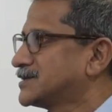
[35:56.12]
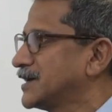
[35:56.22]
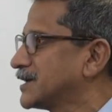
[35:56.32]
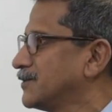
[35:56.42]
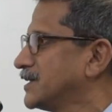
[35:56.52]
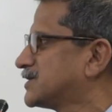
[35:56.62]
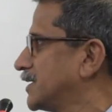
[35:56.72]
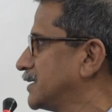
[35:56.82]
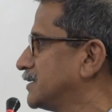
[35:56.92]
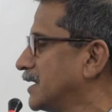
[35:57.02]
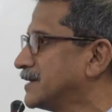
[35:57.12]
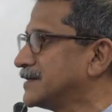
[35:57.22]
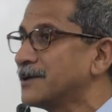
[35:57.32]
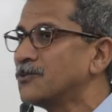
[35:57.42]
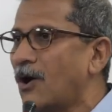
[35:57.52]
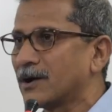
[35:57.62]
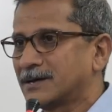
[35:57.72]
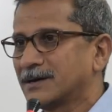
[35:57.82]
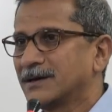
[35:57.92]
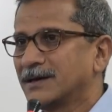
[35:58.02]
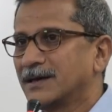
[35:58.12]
this data will change, then what?